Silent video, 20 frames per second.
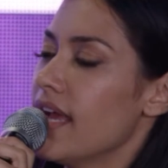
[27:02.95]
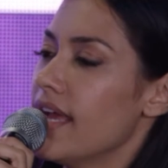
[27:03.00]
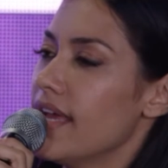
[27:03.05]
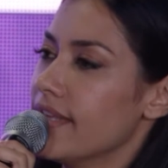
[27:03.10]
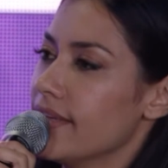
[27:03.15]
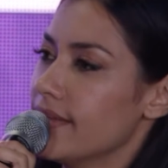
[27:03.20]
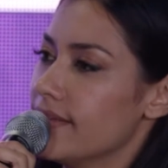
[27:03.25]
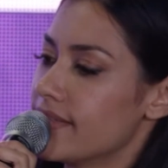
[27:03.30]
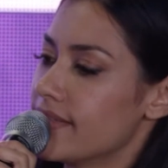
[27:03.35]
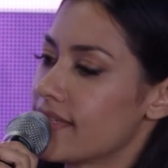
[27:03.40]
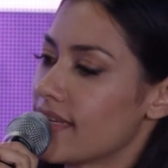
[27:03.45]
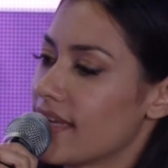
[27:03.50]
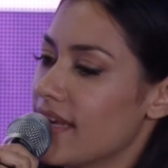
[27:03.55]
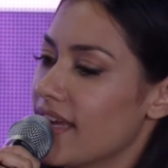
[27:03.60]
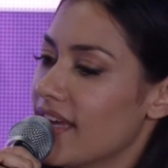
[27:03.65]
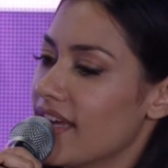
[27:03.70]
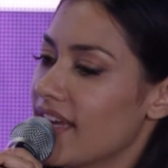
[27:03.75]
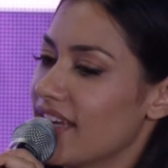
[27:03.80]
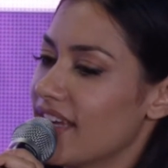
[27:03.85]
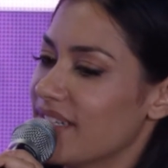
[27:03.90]
And
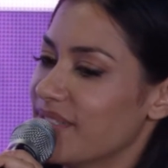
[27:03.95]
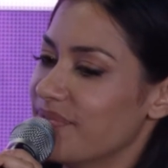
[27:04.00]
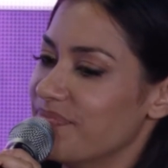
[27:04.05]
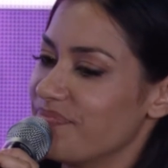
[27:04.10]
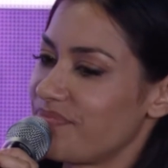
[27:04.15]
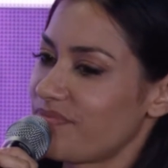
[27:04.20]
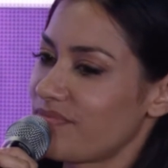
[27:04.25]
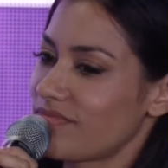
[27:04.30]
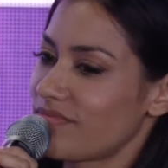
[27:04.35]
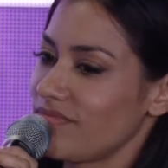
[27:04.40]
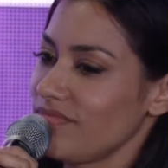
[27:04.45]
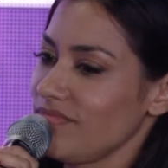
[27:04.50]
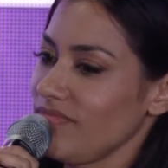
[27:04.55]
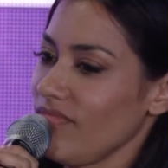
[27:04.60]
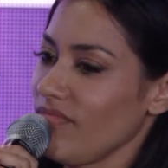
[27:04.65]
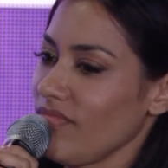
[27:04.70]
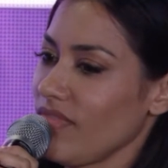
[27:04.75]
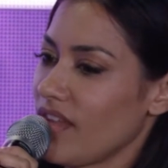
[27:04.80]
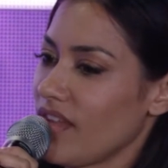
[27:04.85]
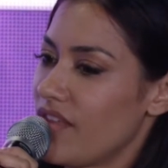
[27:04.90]

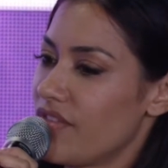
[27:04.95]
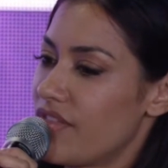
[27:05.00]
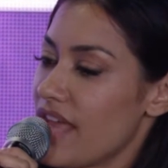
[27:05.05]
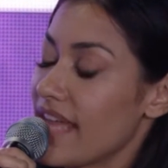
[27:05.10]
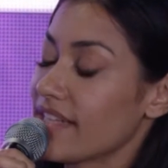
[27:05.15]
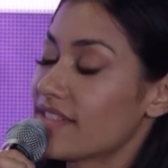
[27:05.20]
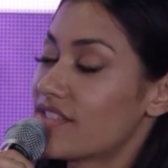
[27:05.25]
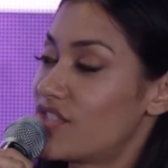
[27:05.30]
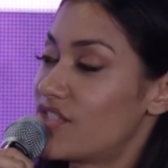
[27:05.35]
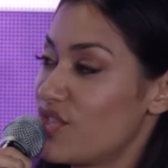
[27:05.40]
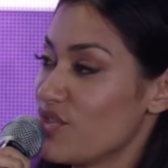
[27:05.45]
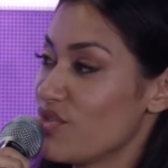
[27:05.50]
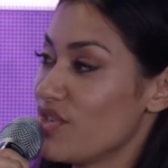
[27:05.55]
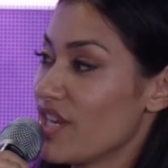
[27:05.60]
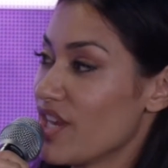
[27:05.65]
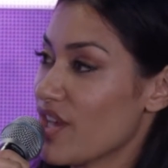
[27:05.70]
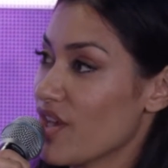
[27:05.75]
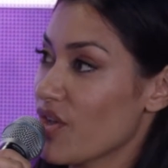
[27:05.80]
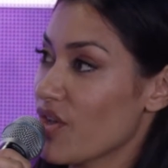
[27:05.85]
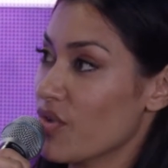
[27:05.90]
that
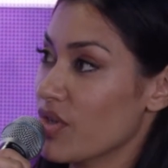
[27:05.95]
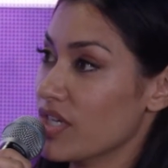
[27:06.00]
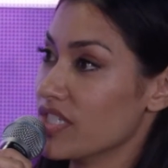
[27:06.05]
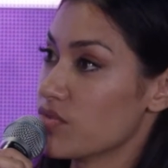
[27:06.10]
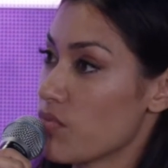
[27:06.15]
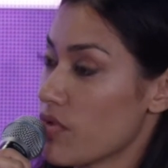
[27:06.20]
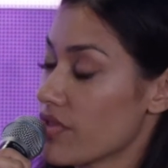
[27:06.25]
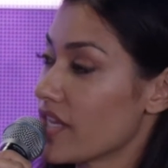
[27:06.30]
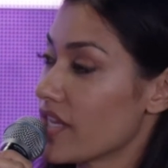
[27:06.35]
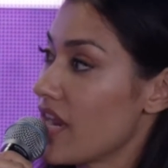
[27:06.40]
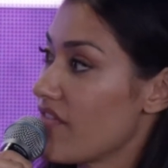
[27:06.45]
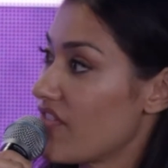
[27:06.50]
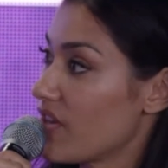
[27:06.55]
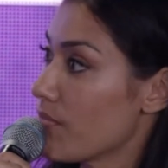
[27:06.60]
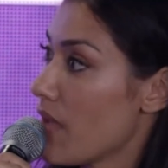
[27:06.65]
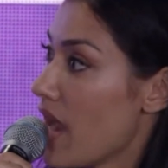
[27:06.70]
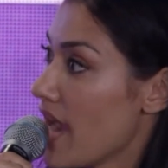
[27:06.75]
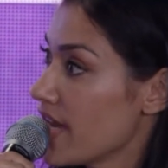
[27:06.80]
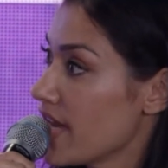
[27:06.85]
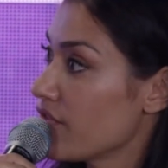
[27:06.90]
studio is one that I've
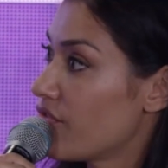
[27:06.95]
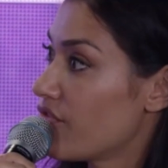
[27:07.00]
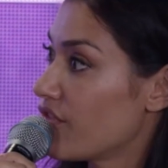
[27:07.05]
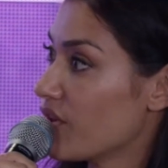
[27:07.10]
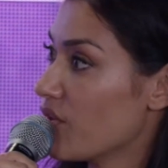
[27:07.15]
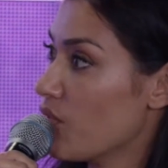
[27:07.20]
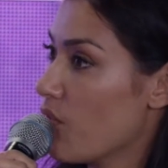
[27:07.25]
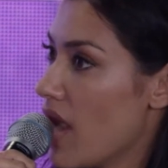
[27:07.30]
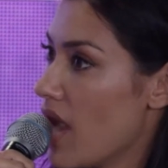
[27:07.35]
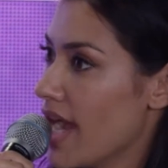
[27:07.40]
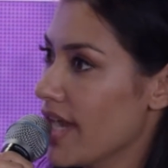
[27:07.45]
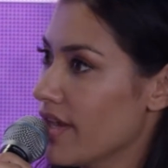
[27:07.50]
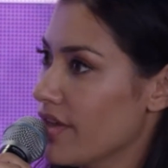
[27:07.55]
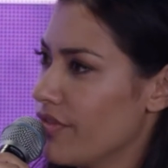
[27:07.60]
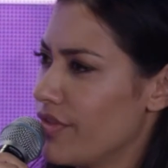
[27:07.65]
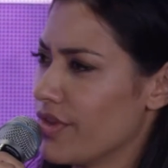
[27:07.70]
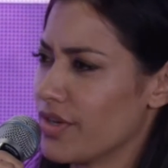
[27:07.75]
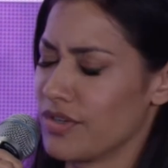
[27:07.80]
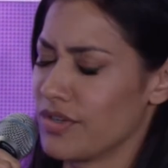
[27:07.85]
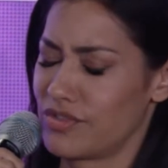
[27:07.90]
admired for a
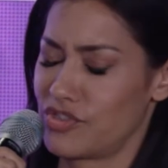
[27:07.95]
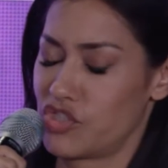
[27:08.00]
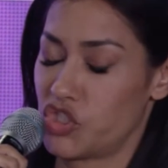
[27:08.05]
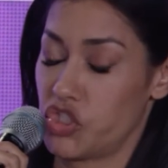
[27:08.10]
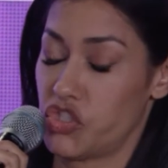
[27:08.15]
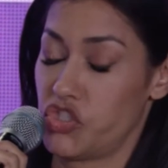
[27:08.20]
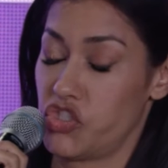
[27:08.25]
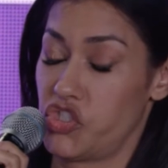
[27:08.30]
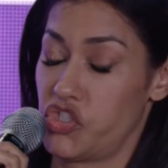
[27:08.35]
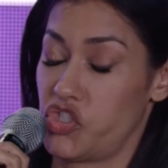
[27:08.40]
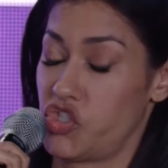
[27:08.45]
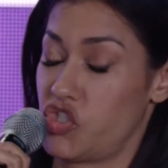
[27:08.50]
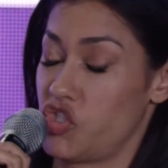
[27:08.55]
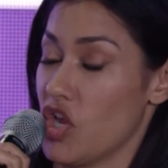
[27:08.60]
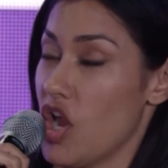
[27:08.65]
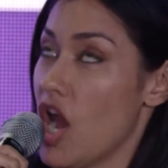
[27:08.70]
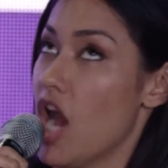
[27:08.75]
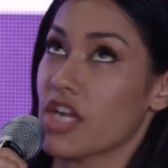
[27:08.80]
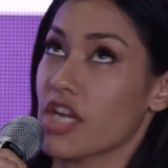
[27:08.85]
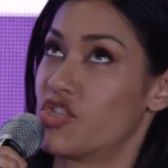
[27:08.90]
while. They're
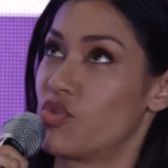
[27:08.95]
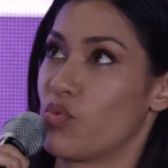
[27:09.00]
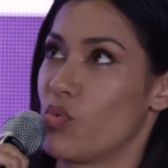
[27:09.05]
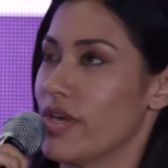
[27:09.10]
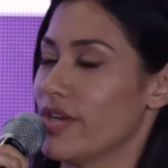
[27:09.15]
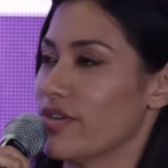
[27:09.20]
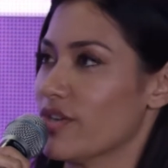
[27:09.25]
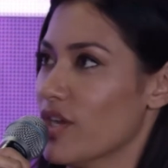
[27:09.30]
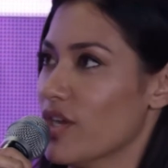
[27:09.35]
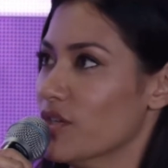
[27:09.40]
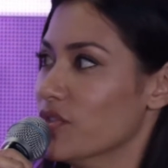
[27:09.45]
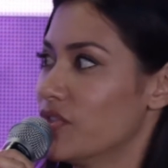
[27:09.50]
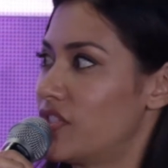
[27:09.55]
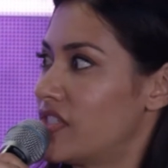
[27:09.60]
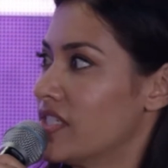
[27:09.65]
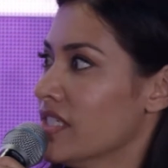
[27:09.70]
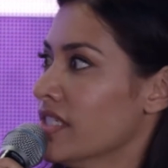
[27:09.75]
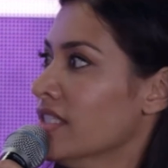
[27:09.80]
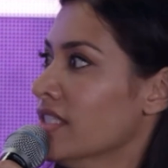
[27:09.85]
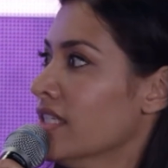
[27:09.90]
such
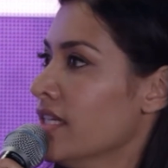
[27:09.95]
weirdos.